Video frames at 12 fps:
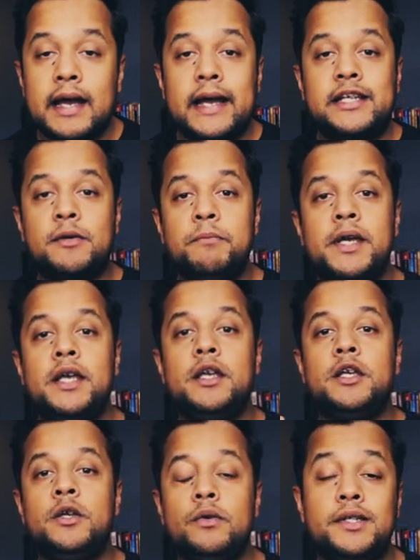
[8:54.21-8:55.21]
It's
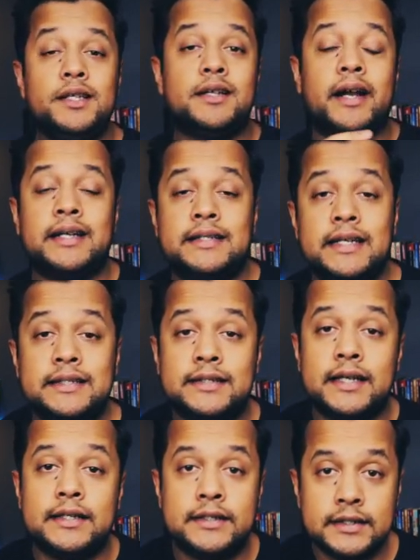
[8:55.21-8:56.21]
me using their
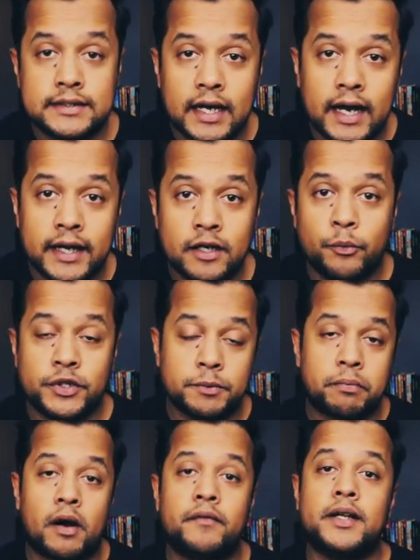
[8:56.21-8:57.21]
existing design, which is
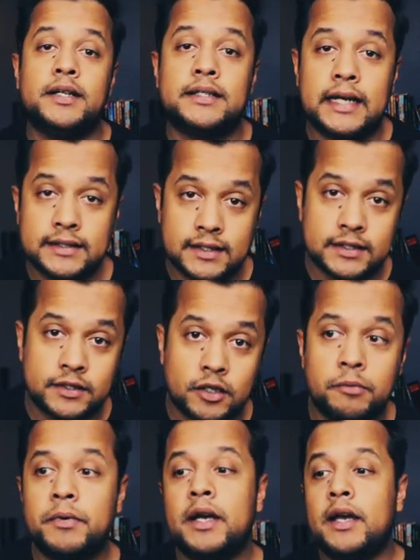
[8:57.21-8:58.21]
part of the design
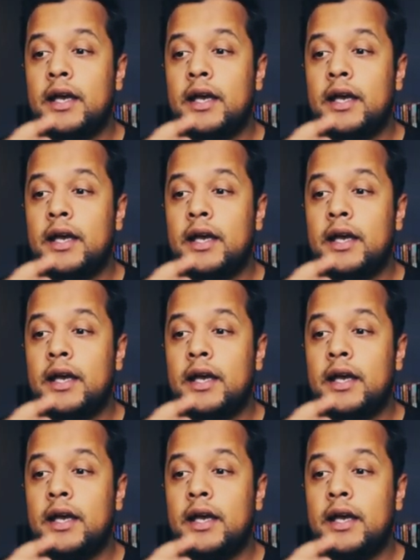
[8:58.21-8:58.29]
system,